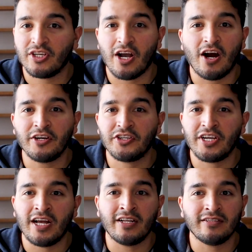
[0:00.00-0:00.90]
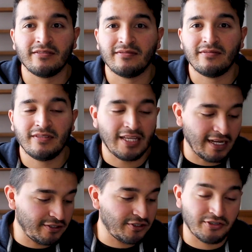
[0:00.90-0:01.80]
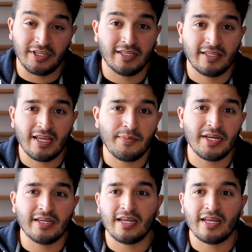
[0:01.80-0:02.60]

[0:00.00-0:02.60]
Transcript: a hard shell that, I mean,